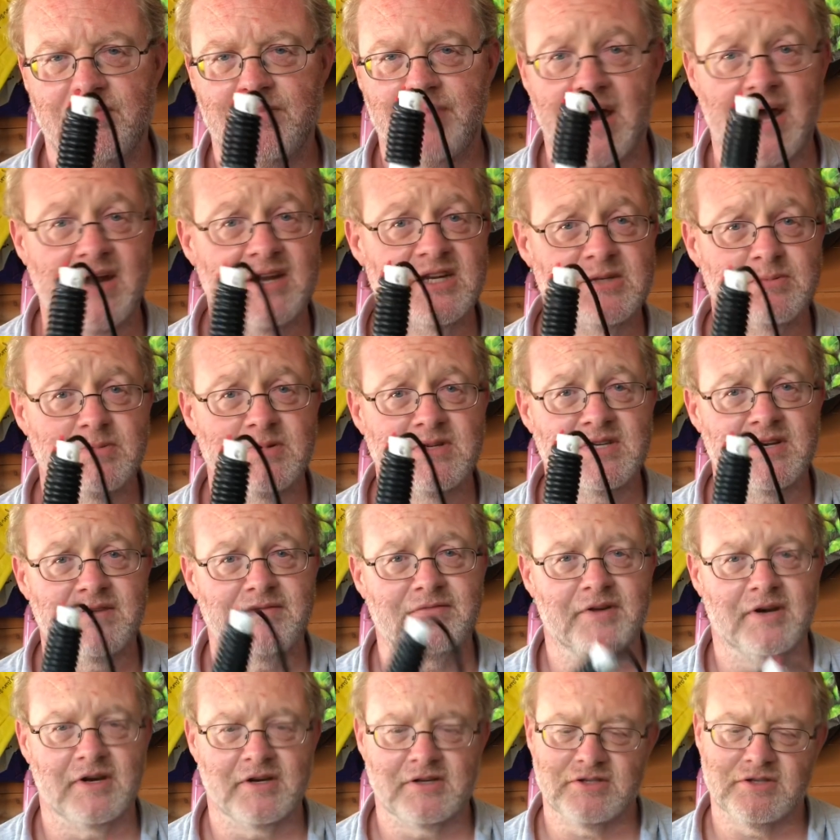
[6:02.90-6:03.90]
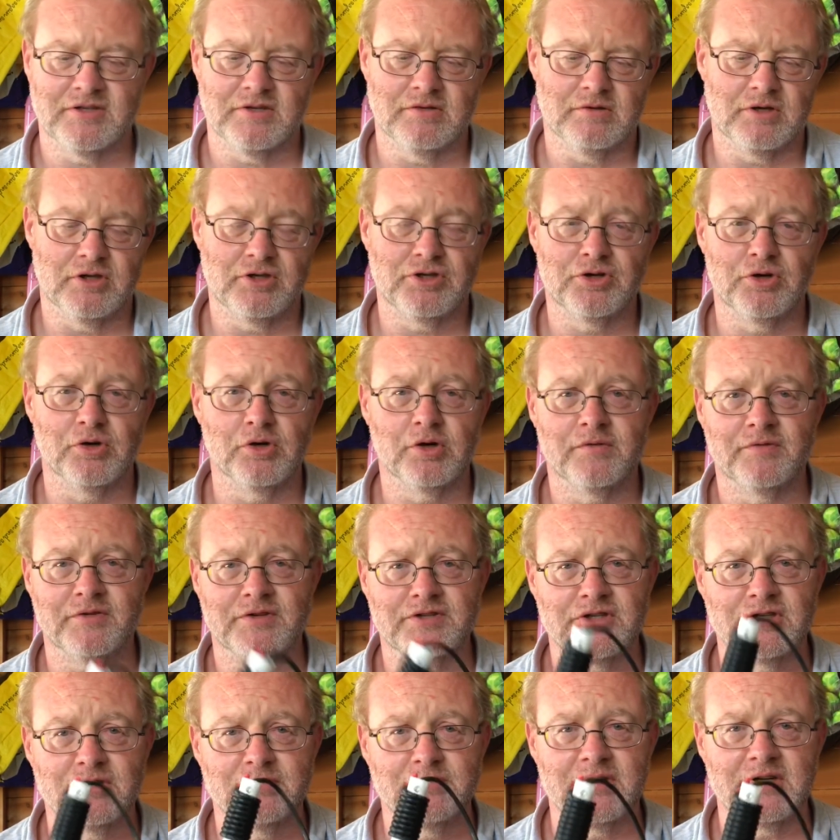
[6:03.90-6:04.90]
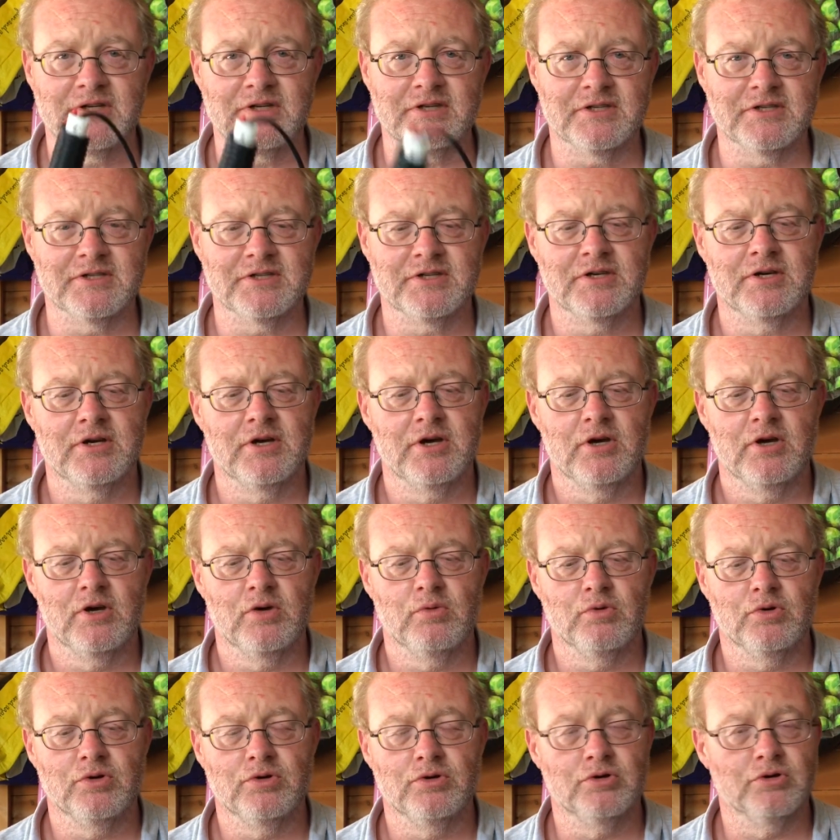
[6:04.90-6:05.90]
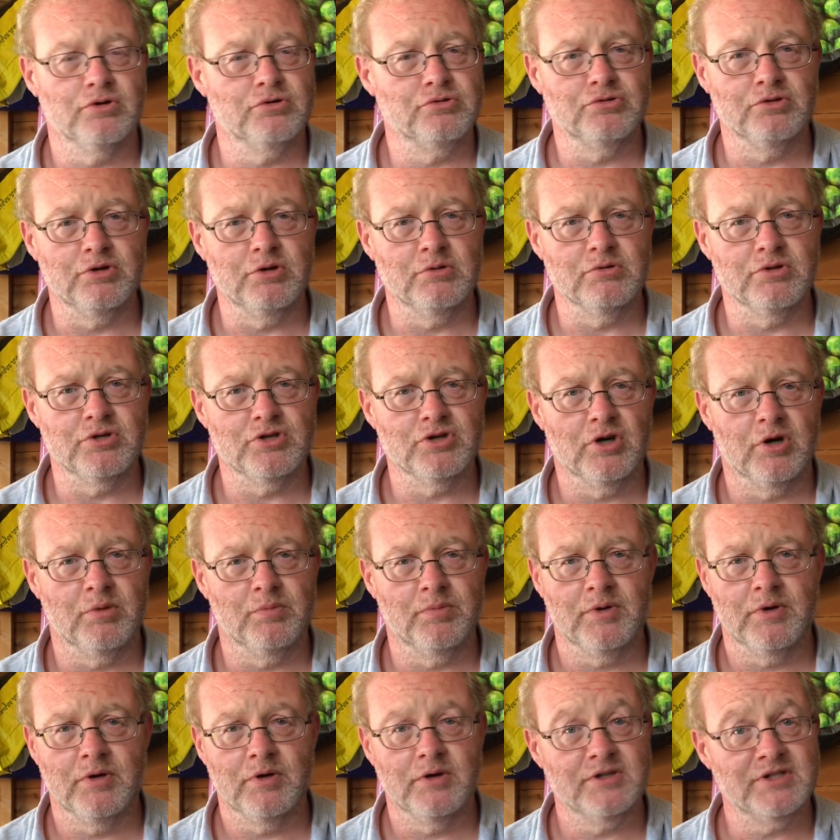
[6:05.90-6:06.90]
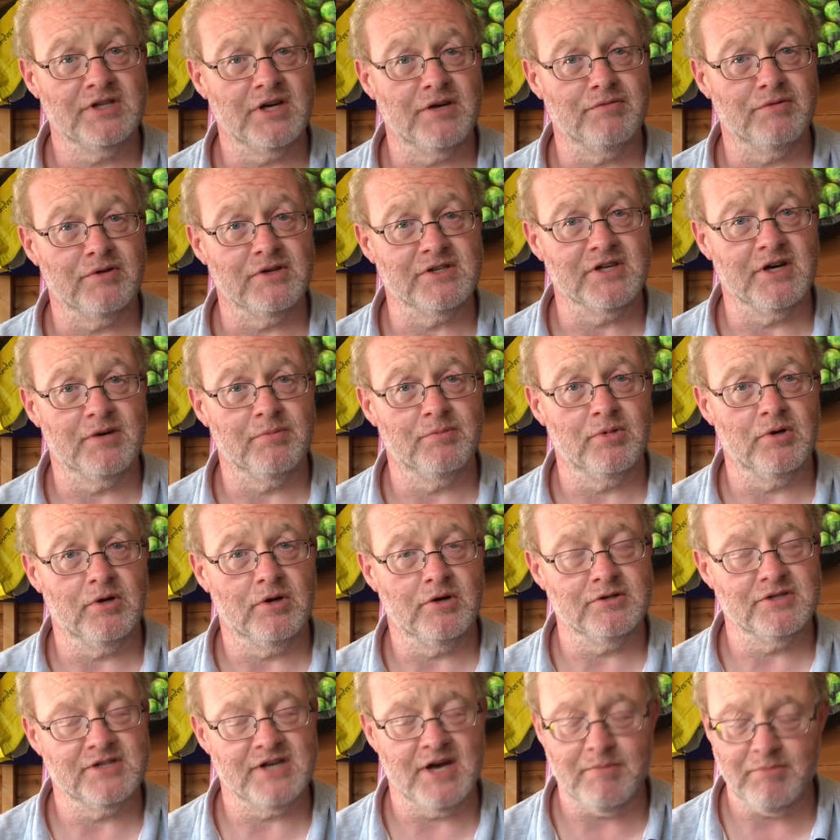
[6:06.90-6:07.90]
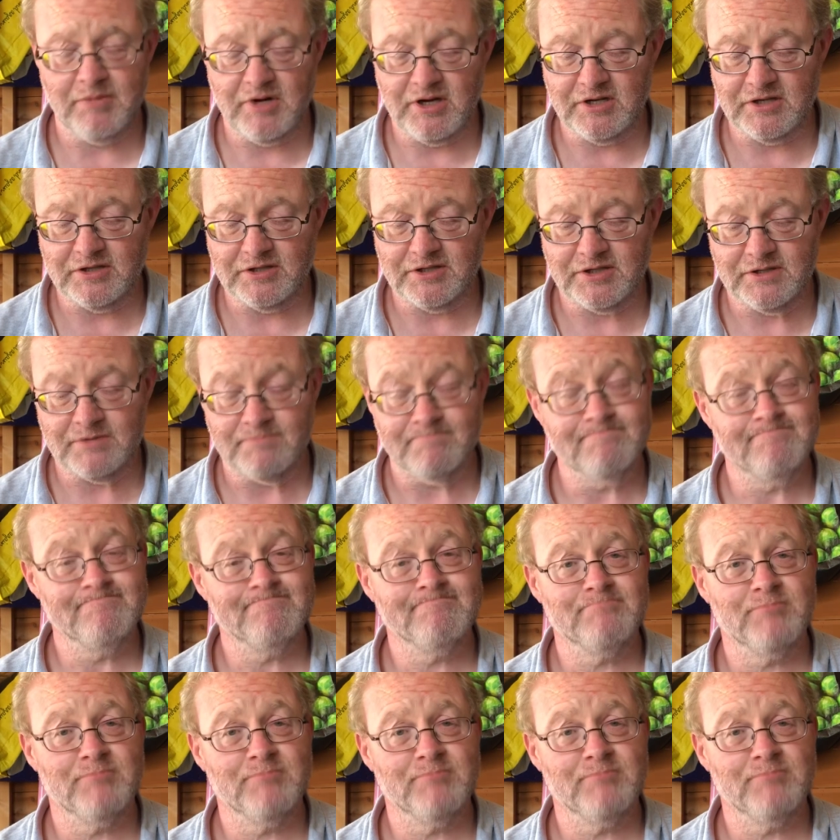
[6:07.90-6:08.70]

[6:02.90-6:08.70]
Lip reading: band specific, so a choke for 2 meters would not do you a job, say for example, on 10 meters.